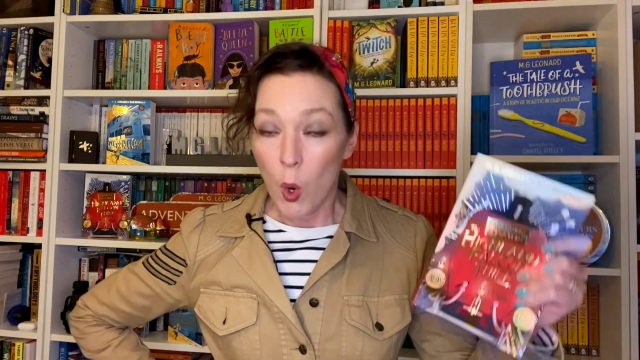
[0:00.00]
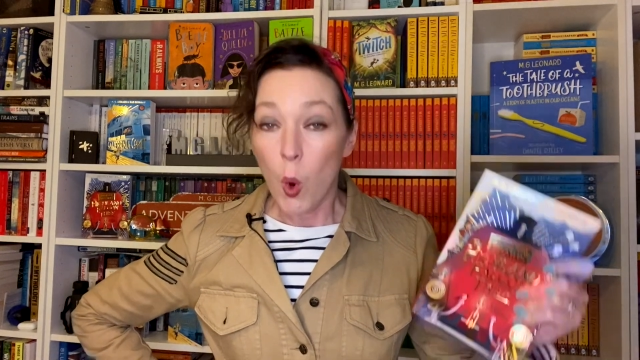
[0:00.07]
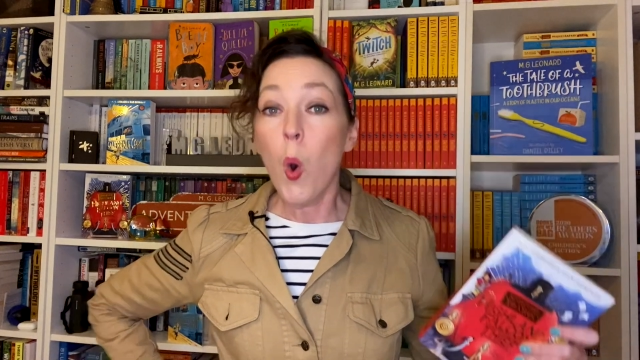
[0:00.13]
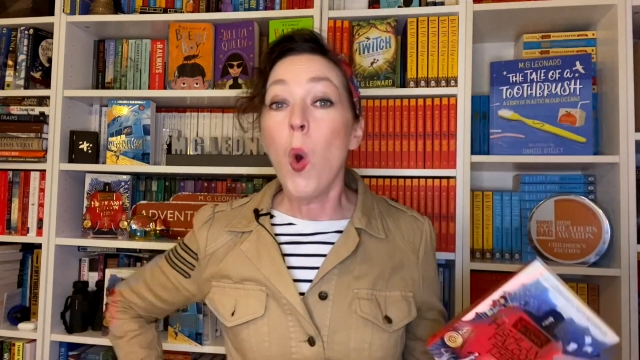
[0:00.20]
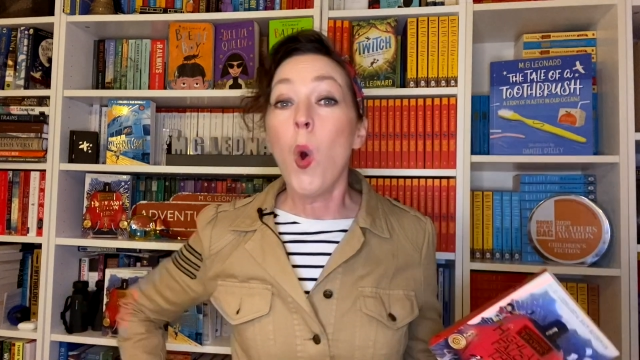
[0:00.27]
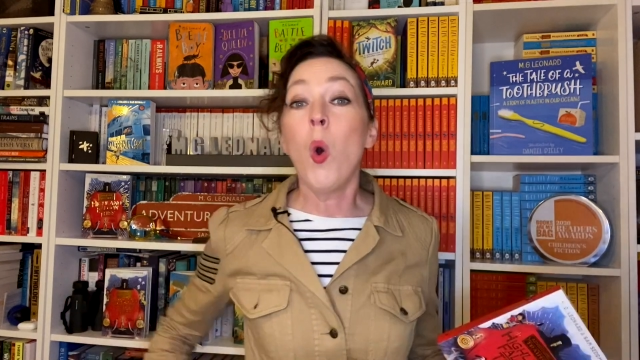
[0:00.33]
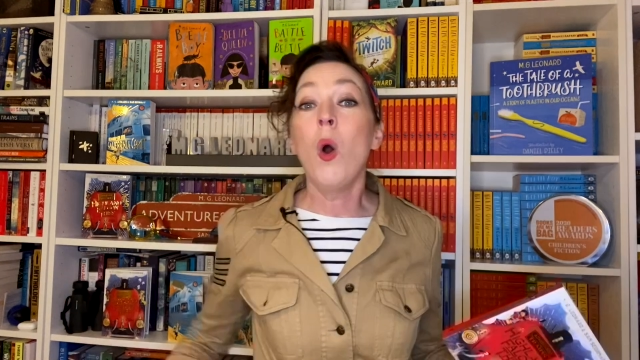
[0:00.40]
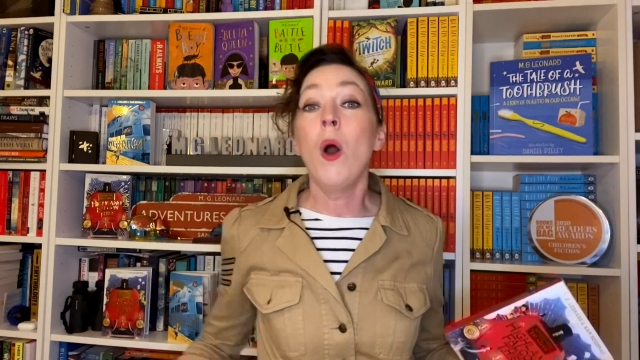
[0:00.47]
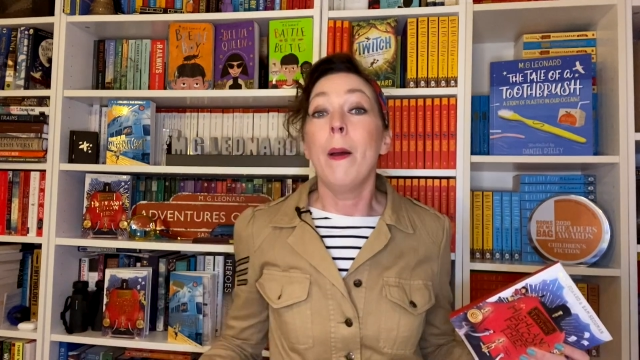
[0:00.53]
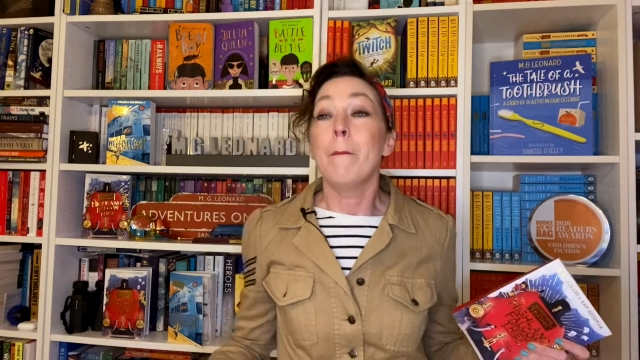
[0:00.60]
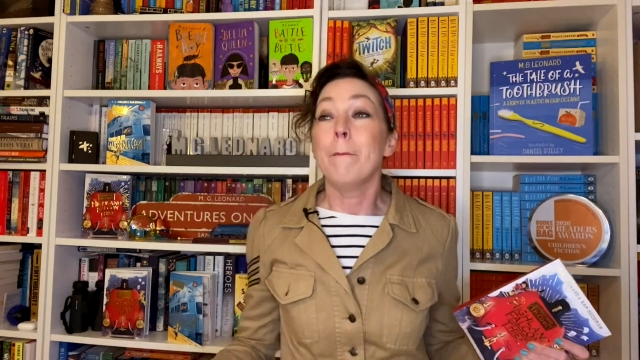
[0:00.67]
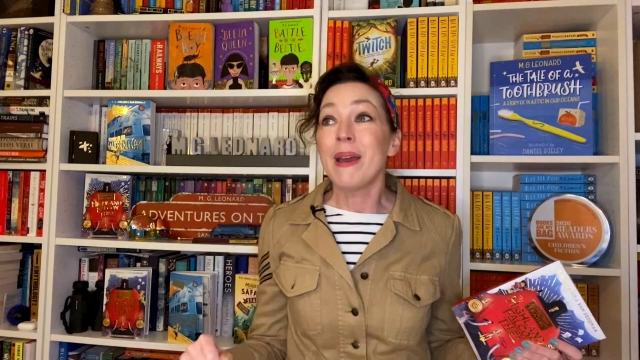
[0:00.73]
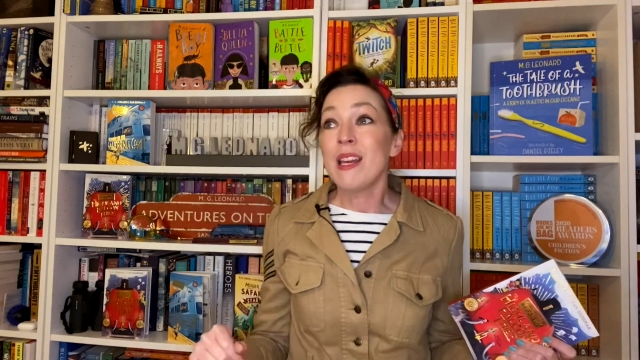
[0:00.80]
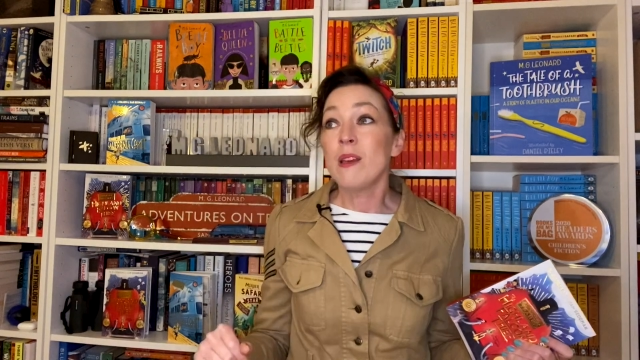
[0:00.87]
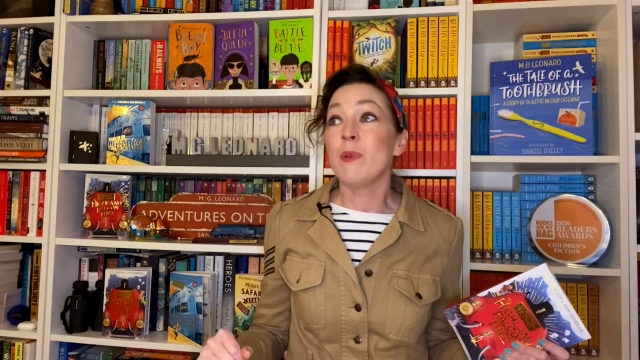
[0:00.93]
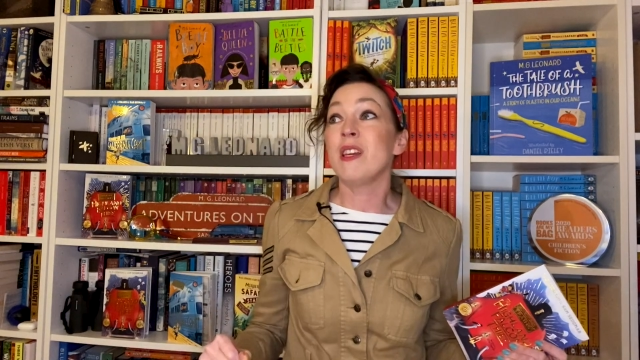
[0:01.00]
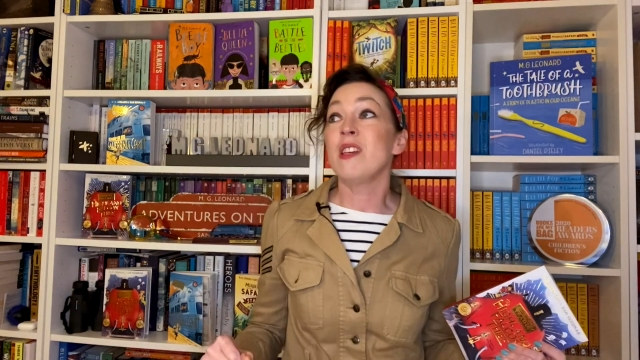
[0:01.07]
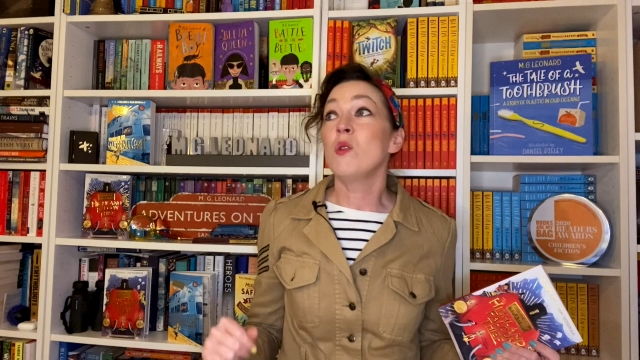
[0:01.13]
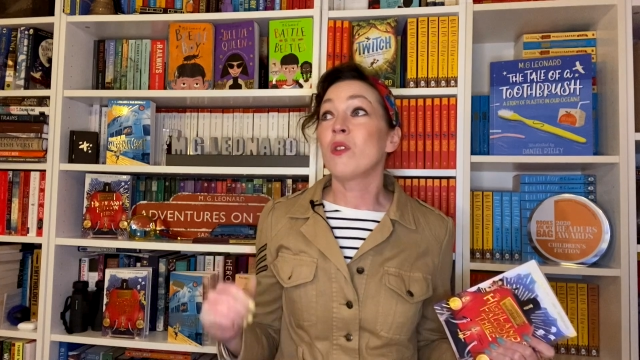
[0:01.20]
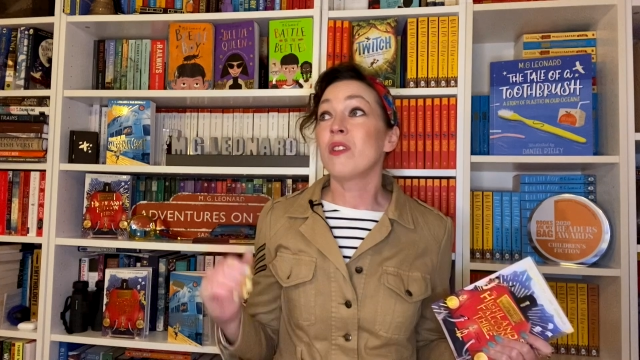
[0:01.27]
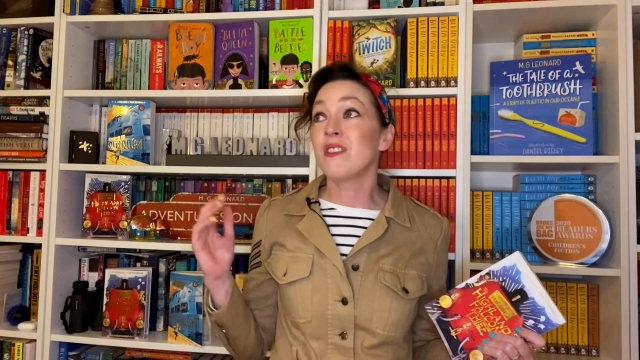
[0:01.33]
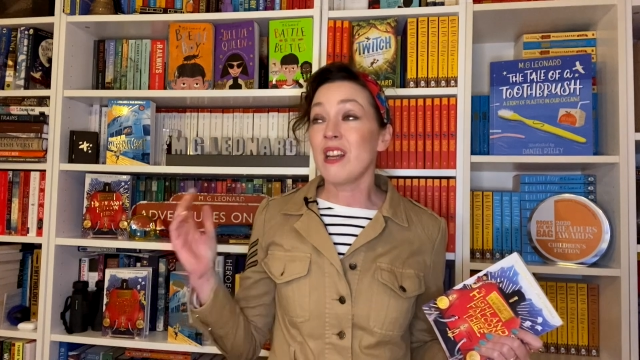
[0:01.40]
Or maybe you
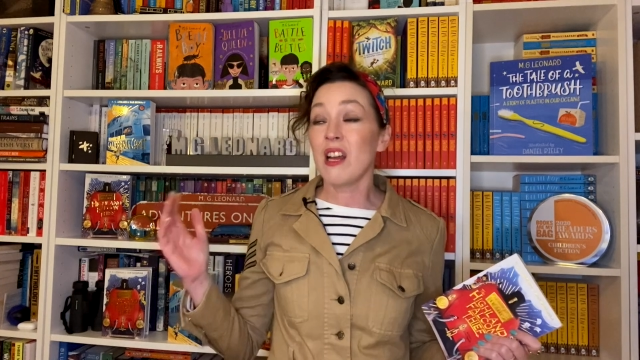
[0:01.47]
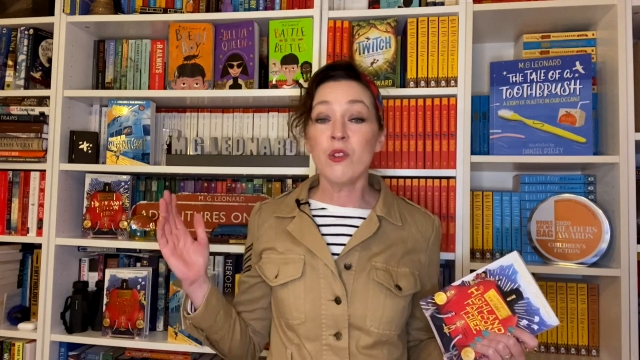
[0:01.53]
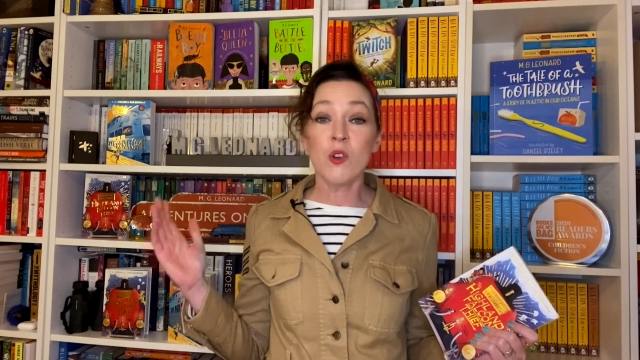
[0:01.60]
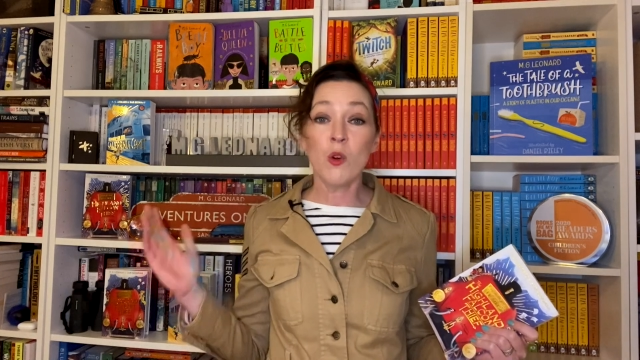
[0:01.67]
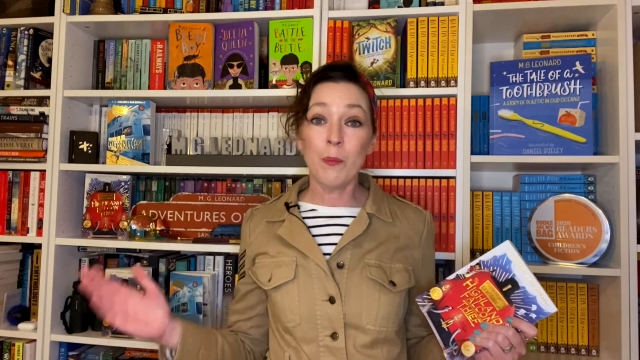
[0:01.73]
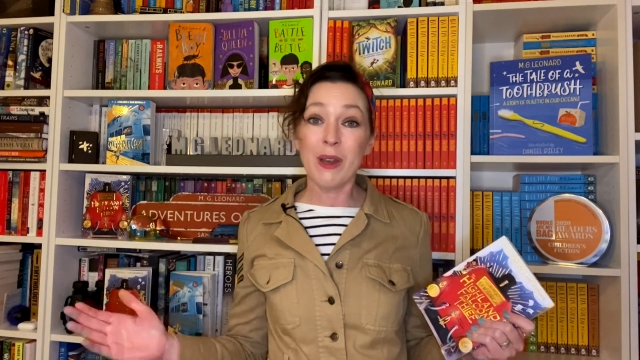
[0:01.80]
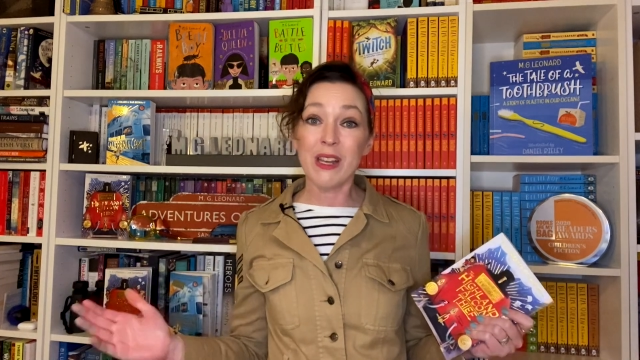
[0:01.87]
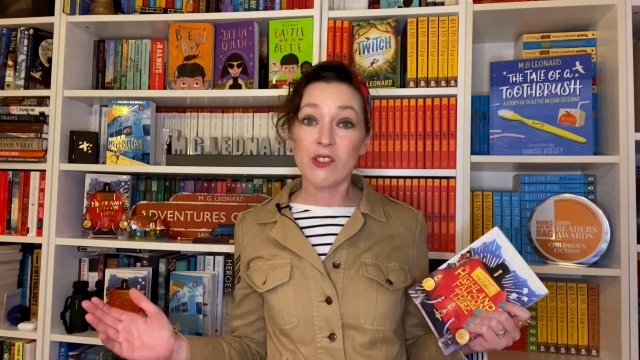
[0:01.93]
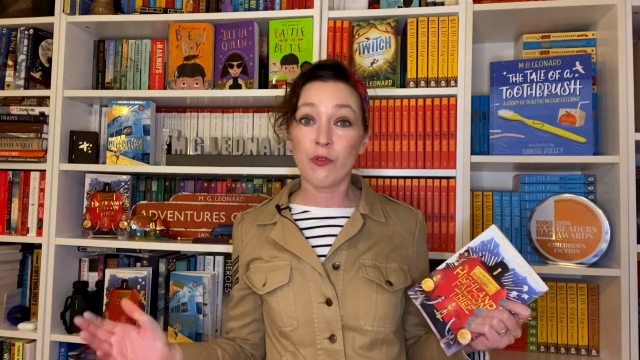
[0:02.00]
can tell your best